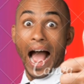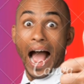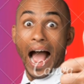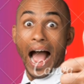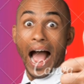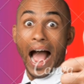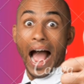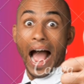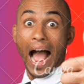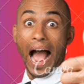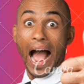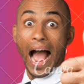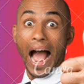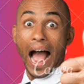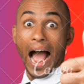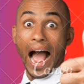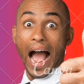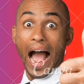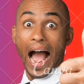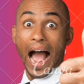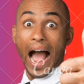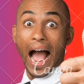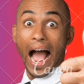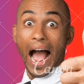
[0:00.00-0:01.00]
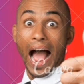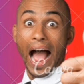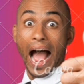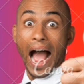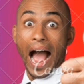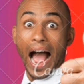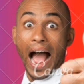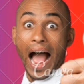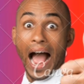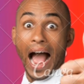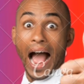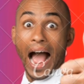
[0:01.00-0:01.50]

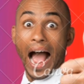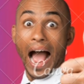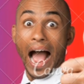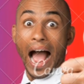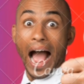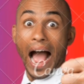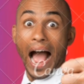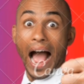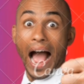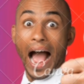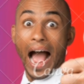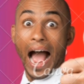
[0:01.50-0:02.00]
(silence)